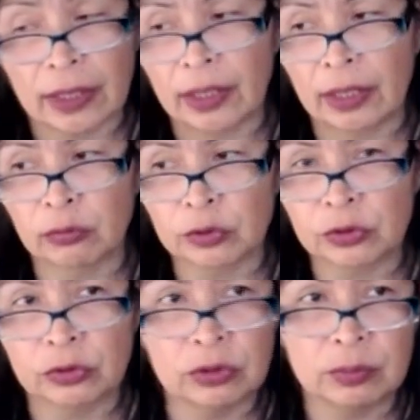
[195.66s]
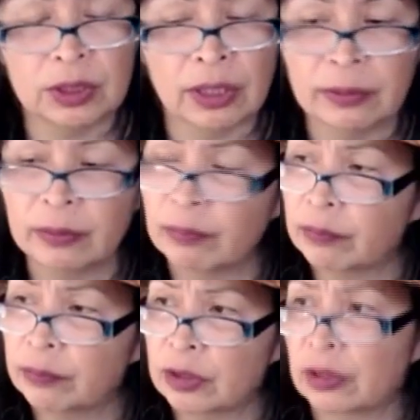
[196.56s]
And we're soon to be coming
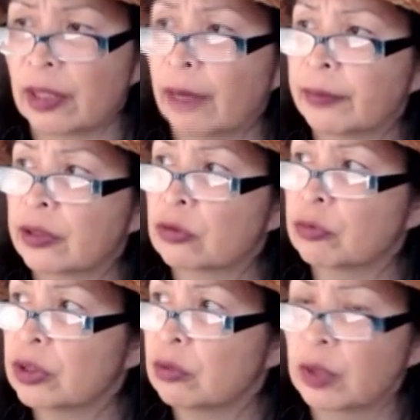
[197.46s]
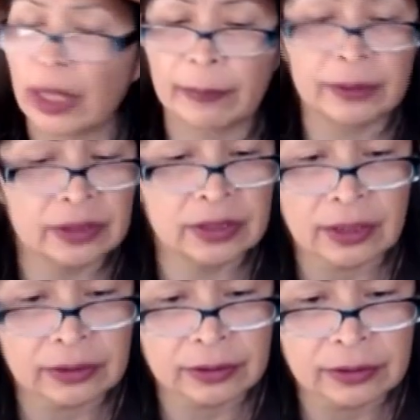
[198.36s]
to that, because we seen what happened in
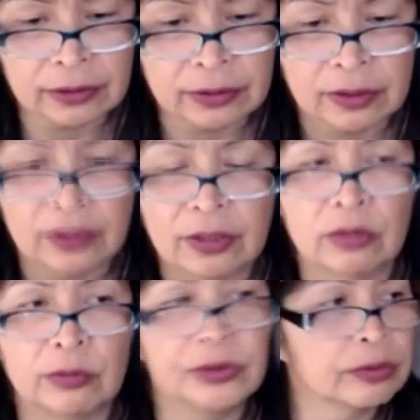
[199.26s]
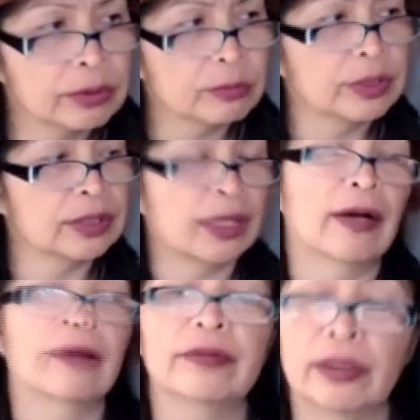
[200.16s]
Texas when the grid went
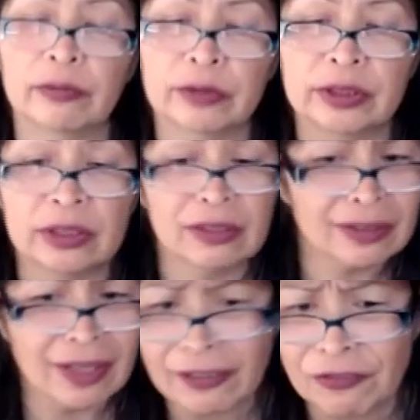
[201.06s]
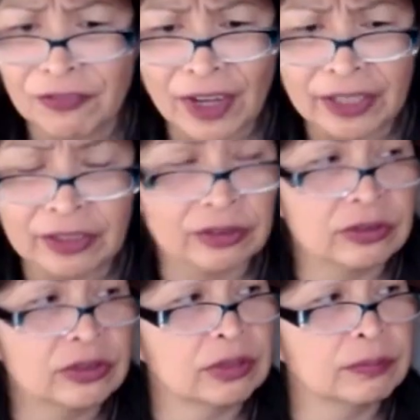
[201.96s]
down, and we're seeing a lot of
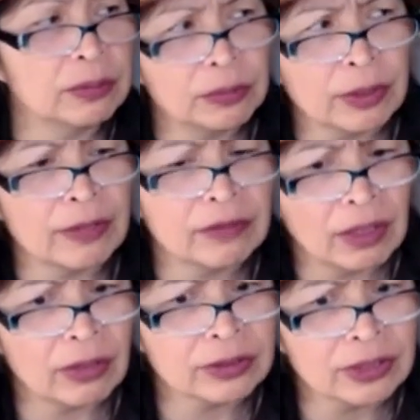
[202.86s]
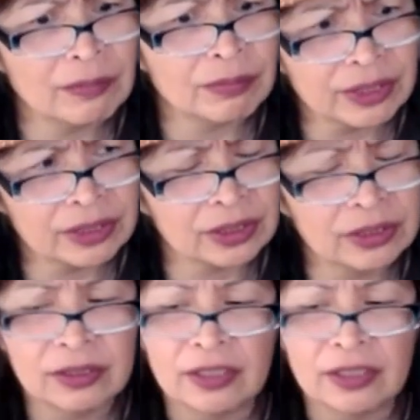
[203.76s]
fires and people were having a hard time breathing.